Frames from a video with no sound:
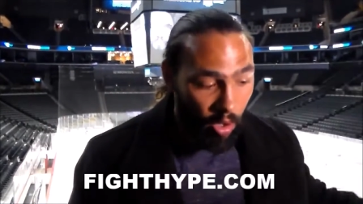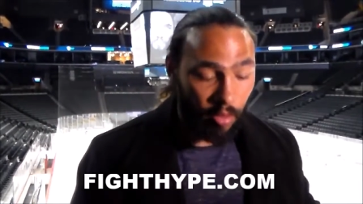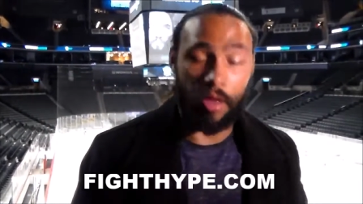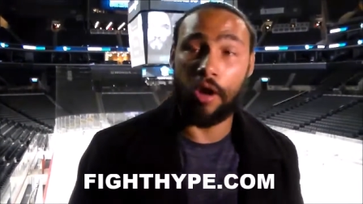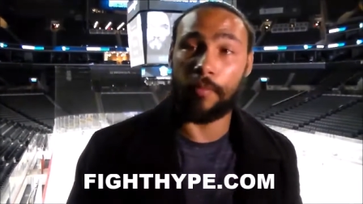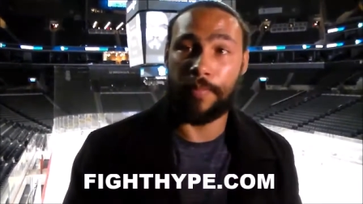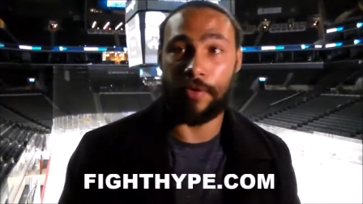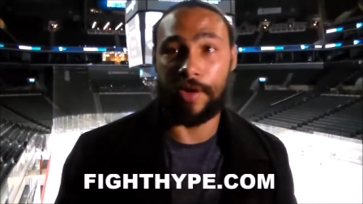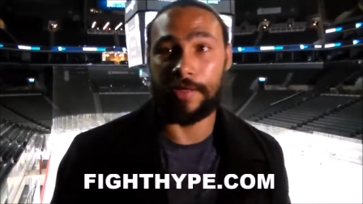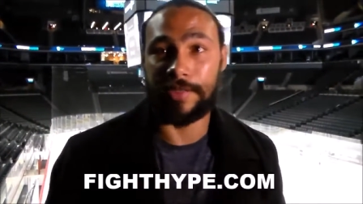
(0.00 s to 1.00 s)
a long
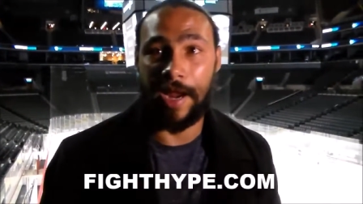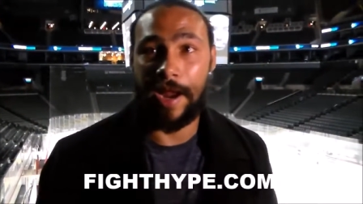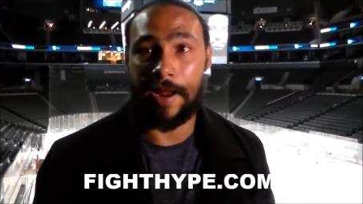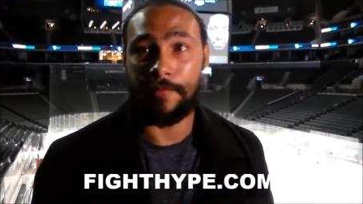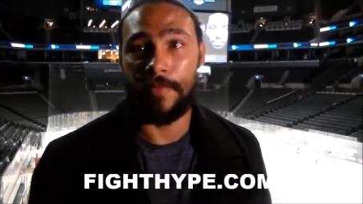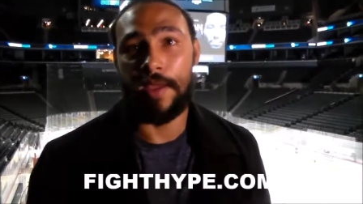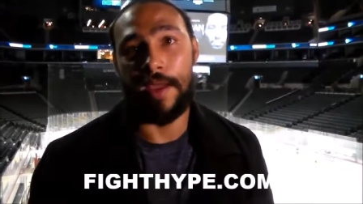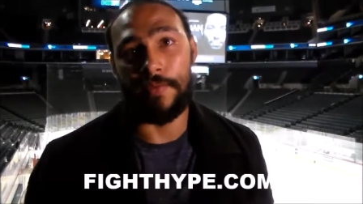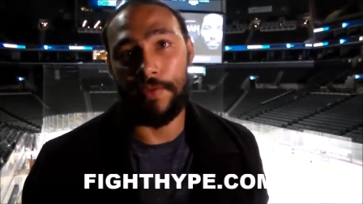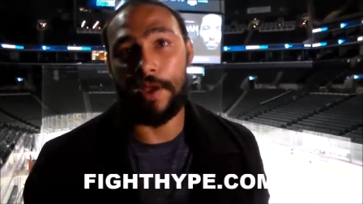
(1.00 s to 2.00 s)
period of time,
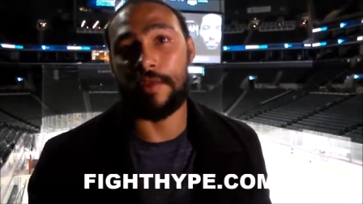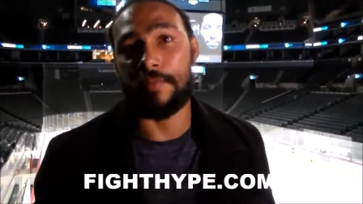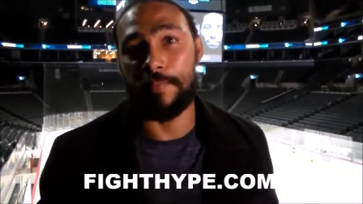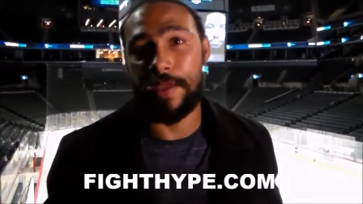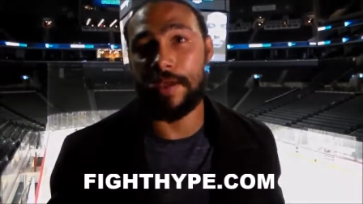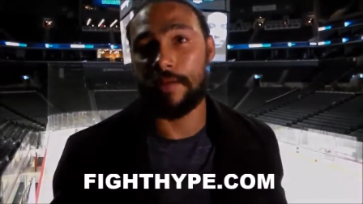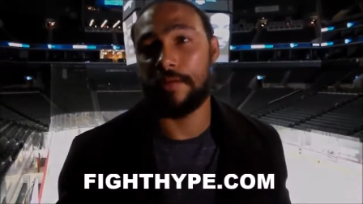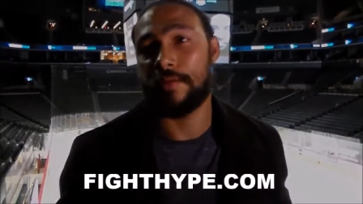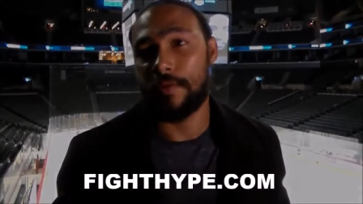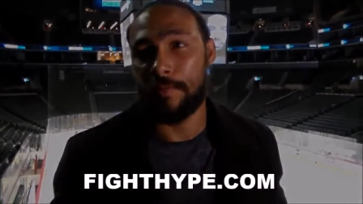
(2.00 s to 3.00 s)
and thus being
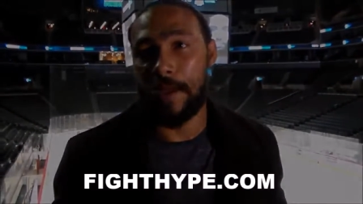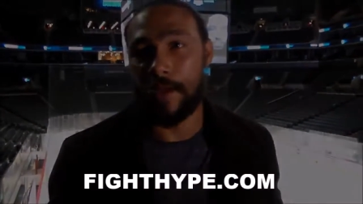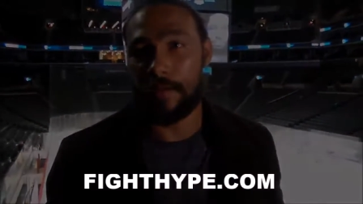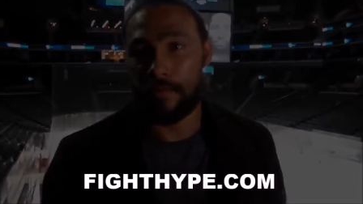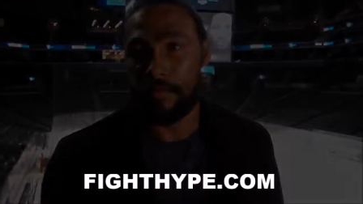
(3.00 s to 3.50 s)
the man.